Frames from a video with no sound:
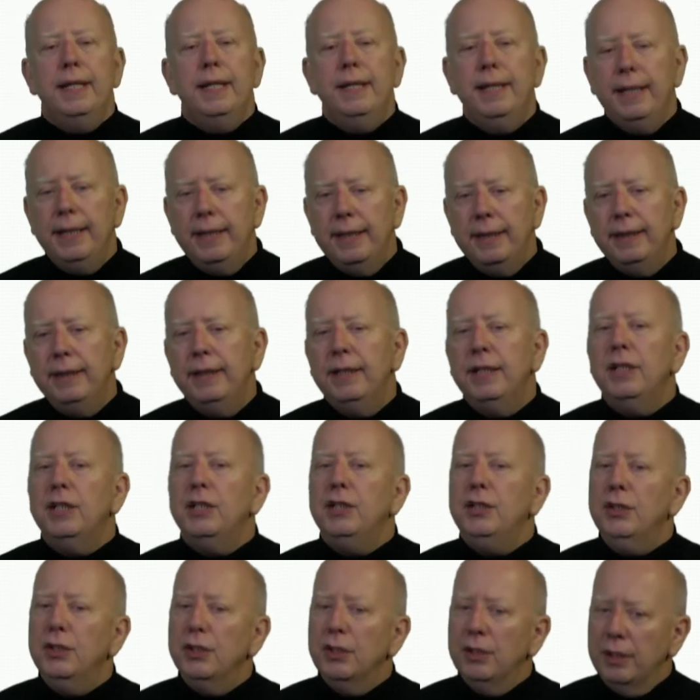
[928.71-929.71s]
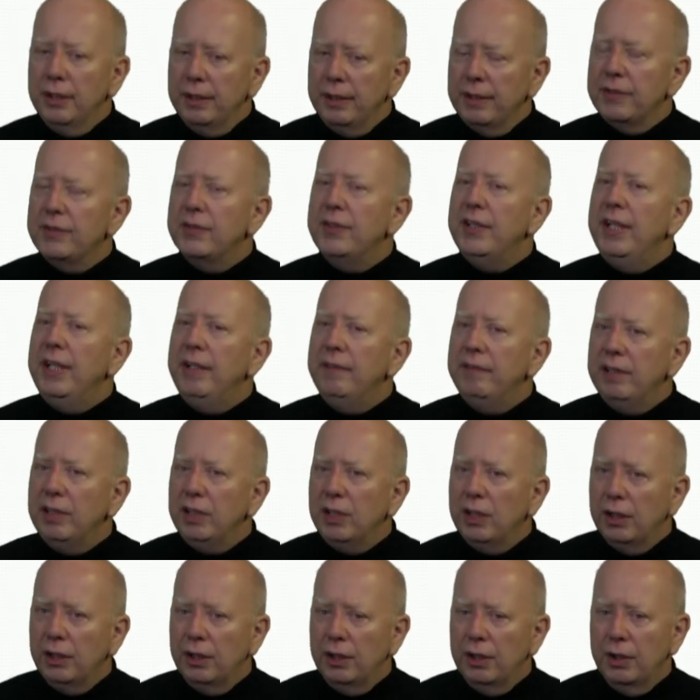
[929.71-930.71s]
Then you're going to save
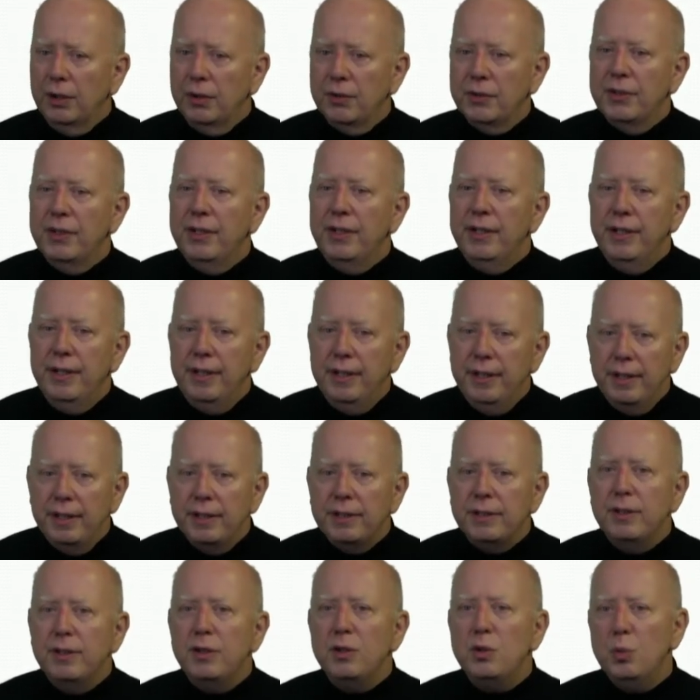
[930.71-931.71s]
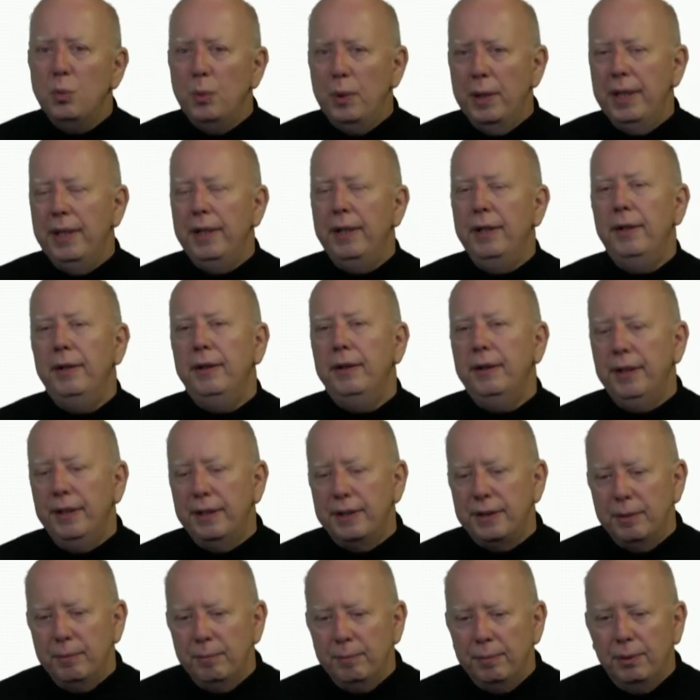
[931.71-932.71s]
and close. This is where
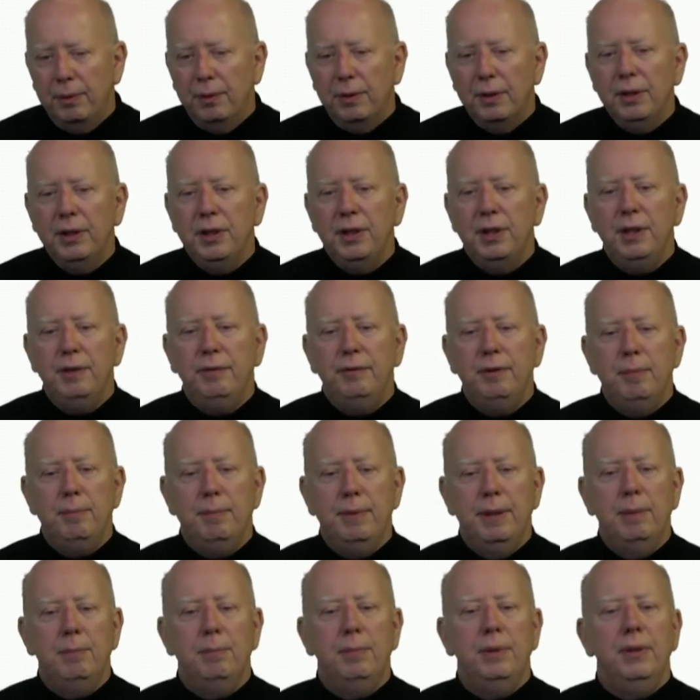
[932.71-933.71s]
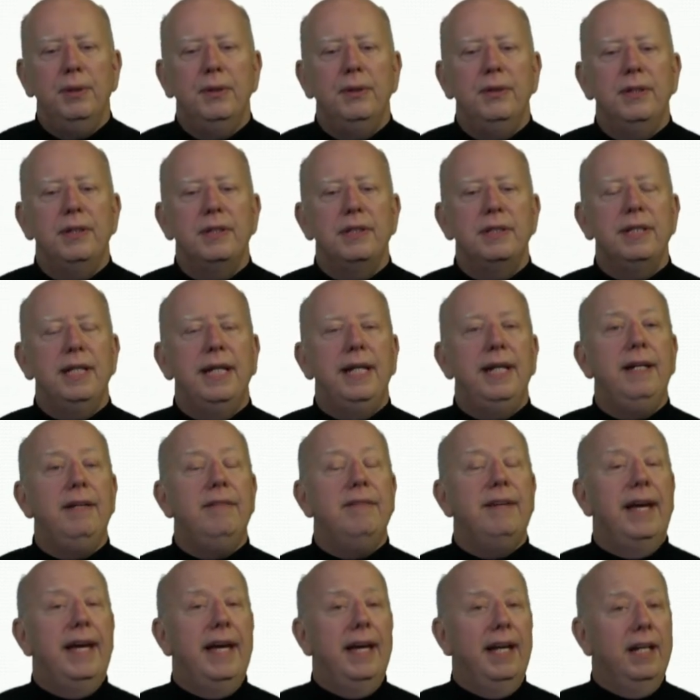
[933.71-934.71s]
it's important to remember to
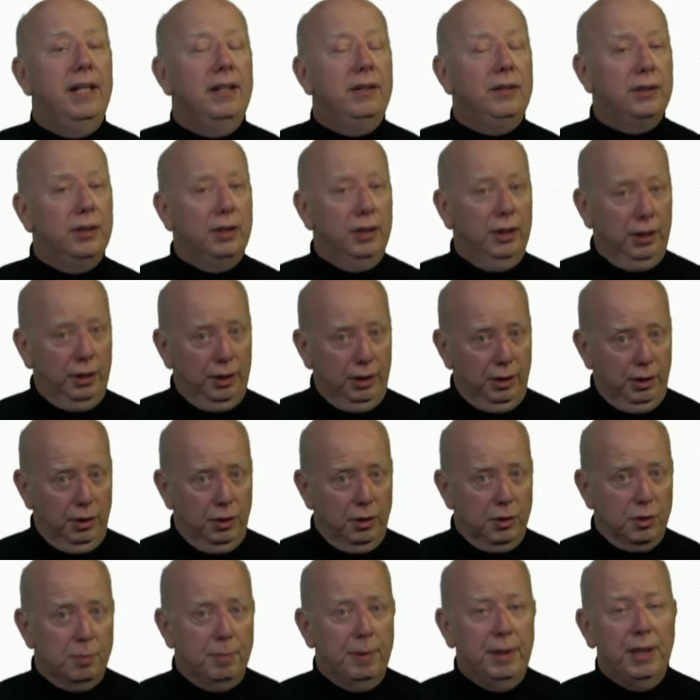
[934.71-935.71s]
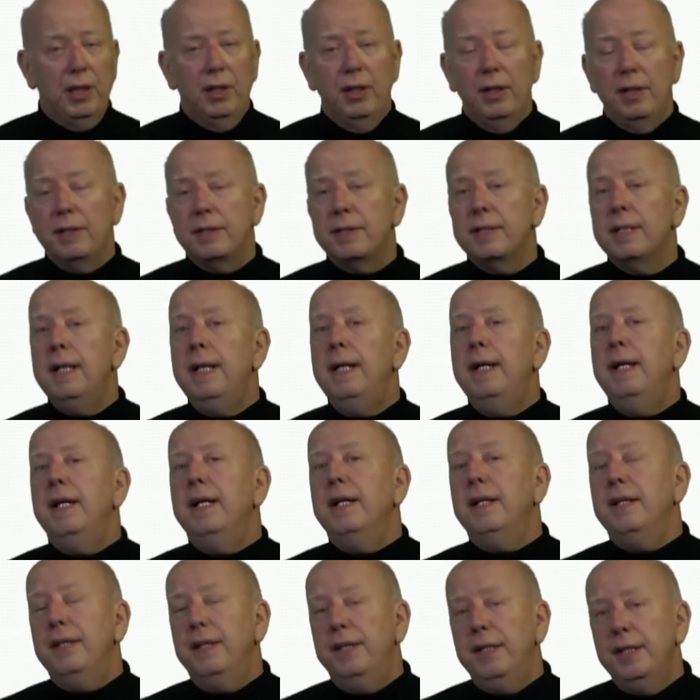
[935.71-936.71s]
save and close, because
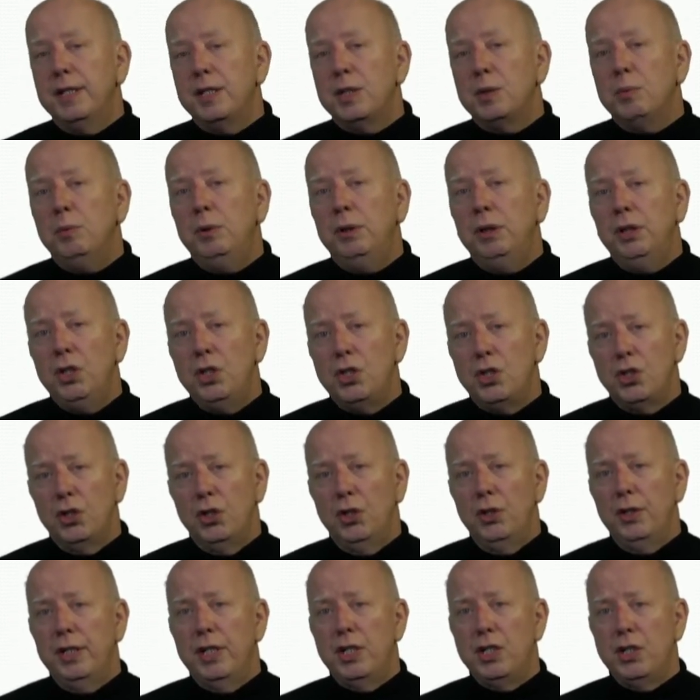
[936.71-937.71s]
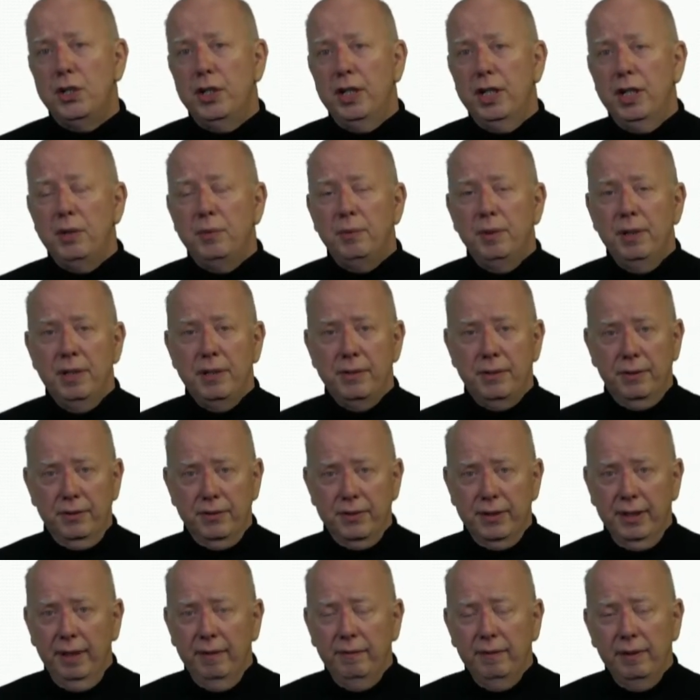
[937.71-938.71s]
this will ensure that your entries
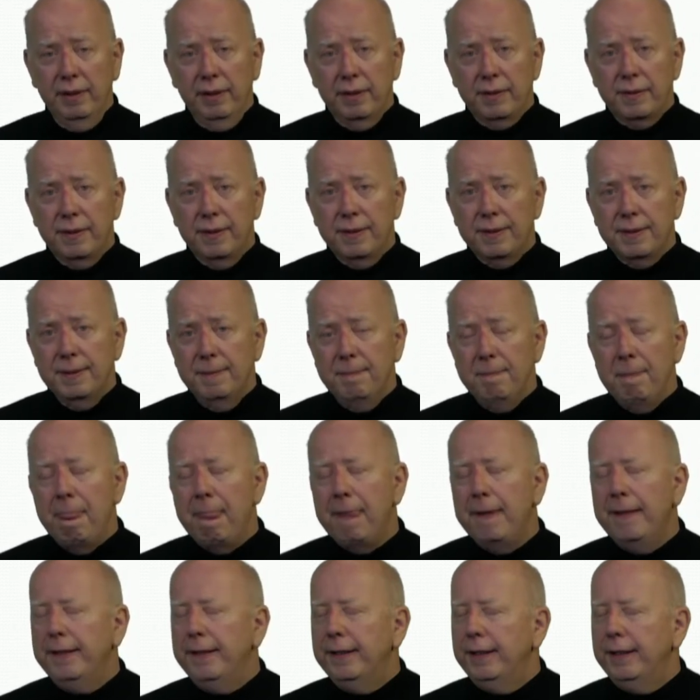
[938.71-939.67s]
are saved in the system.